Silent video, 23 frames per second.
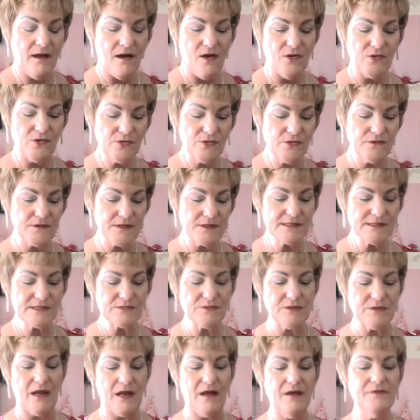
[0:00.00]
Ooh, this
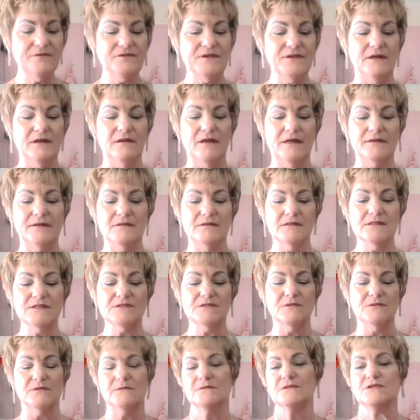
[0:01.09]
one, I felt like this
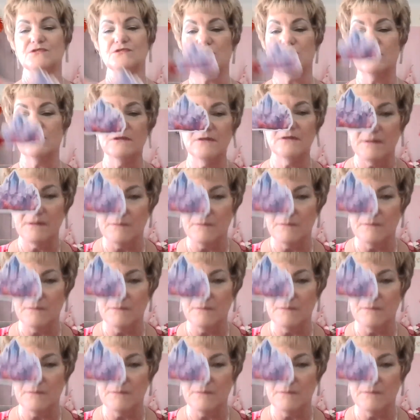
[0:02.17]
one was really